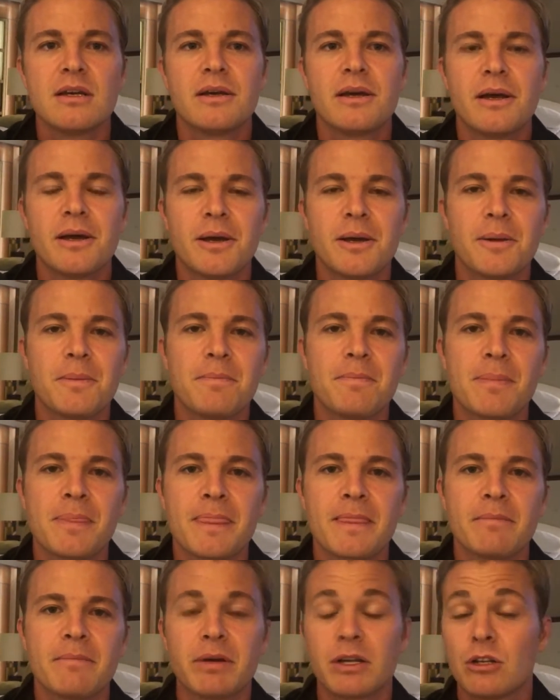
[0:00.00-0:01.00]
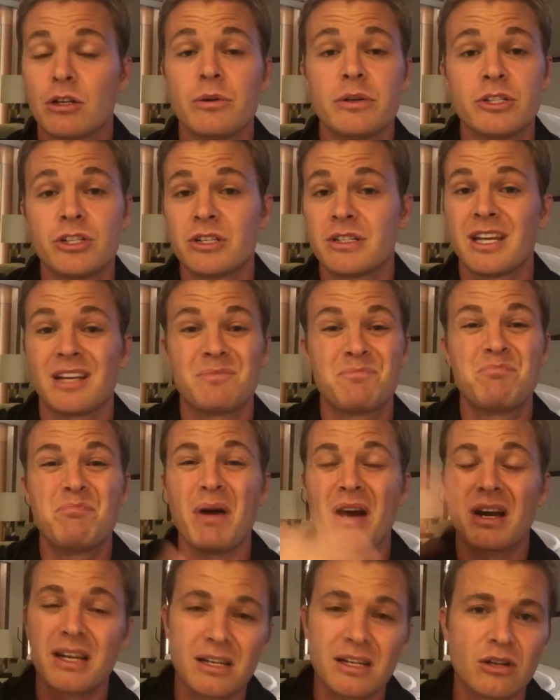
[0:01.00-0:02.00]
But Lewis just has
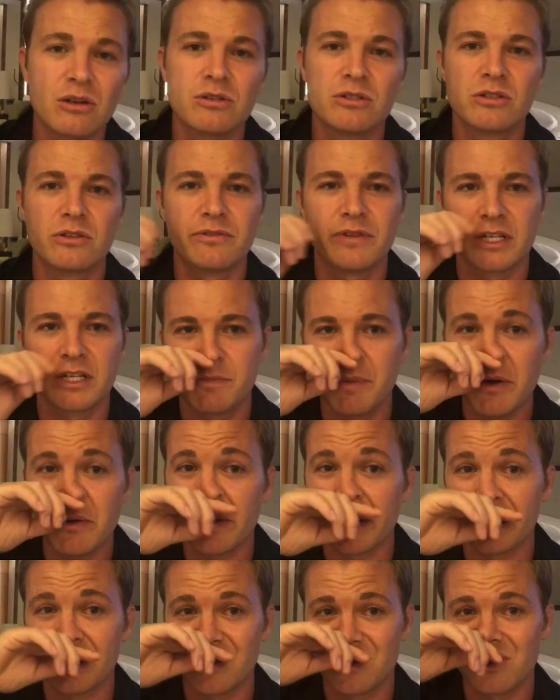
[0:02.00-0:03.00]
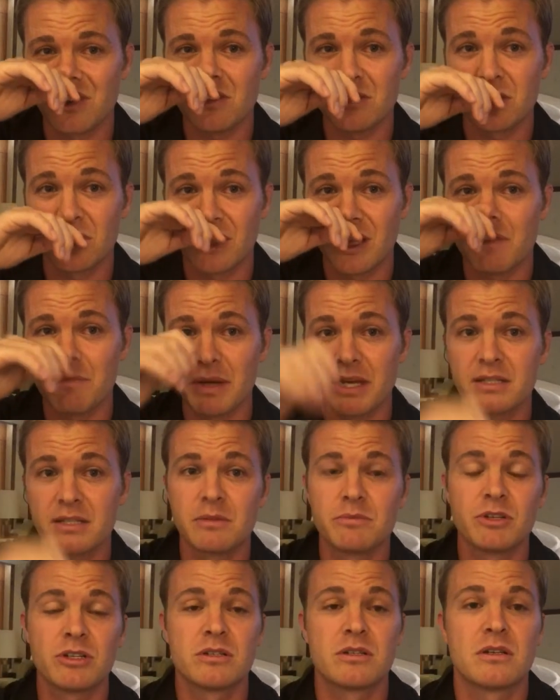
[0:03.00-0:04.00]
bucket loads of experience, so that makes
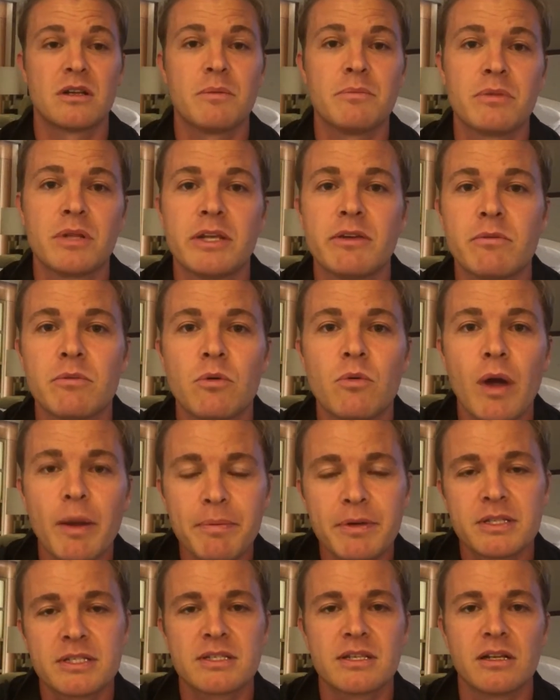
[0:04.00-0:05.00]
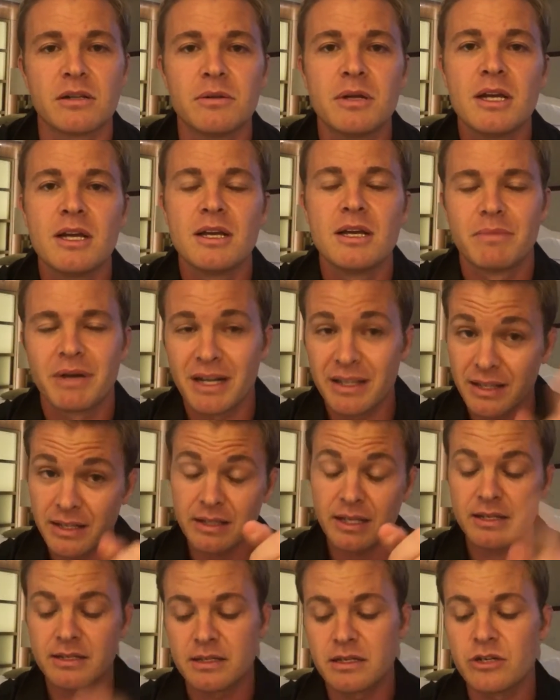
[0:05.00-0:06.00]
him just an unbelievable weapon still. But I think
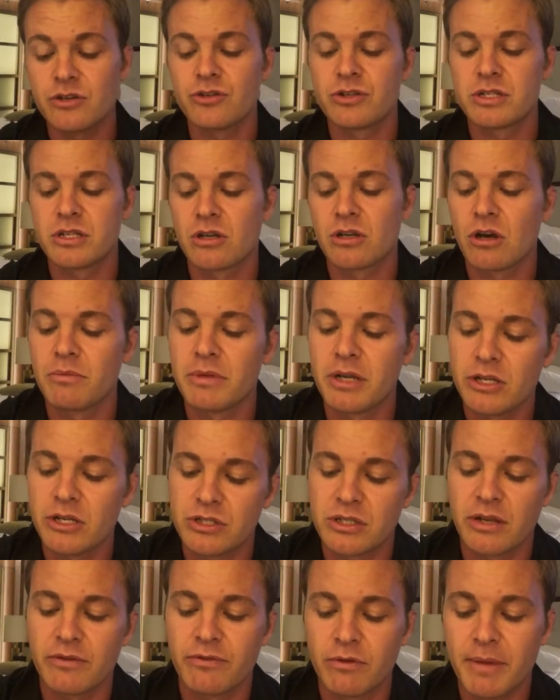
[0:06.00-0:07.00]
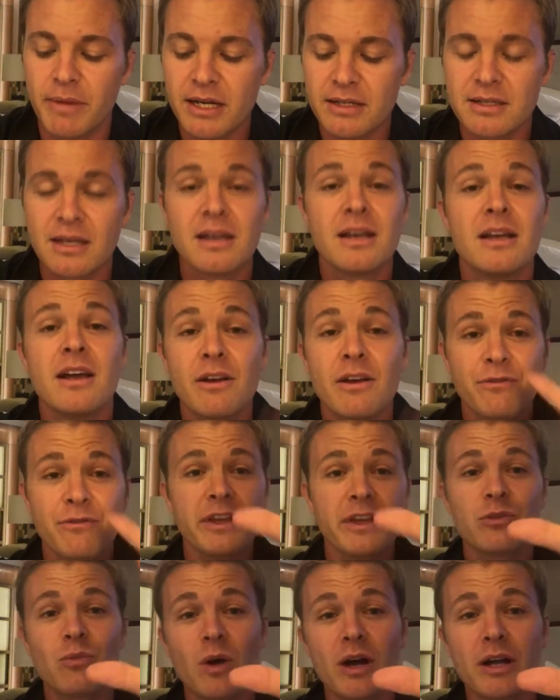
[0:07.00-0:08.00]
that's an interesting combination there for Max.
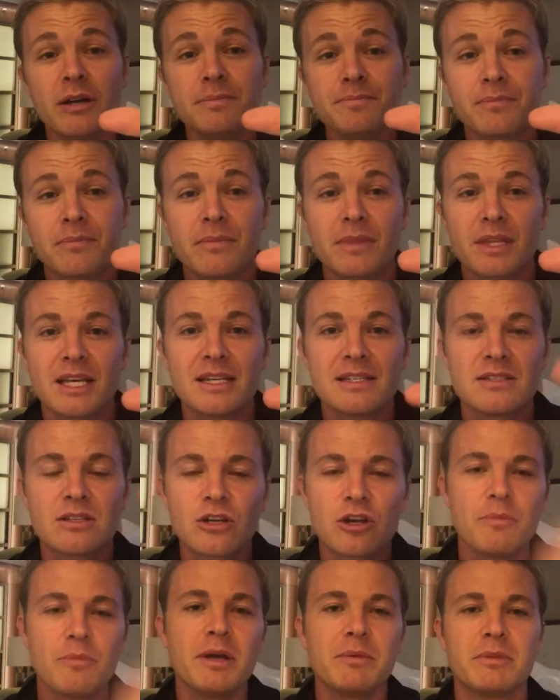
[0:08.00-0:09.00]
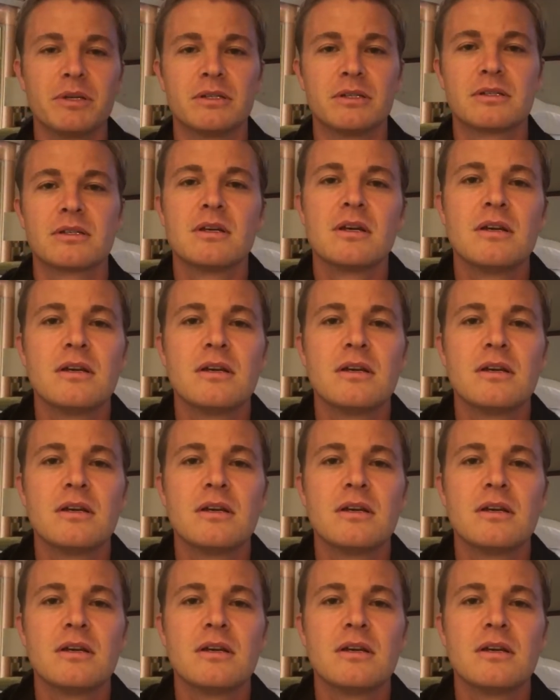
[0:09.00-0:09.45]
5th one is the commitment.